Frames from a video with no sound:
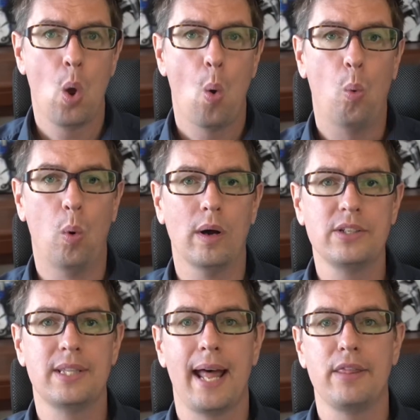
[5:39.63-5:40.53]
was
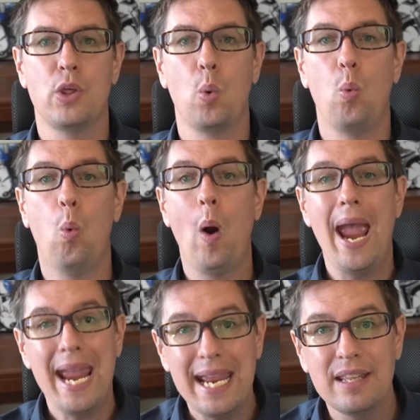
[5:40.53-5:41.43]
that the
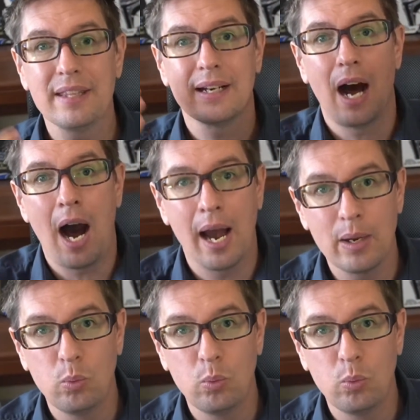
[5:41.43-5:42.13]
way that I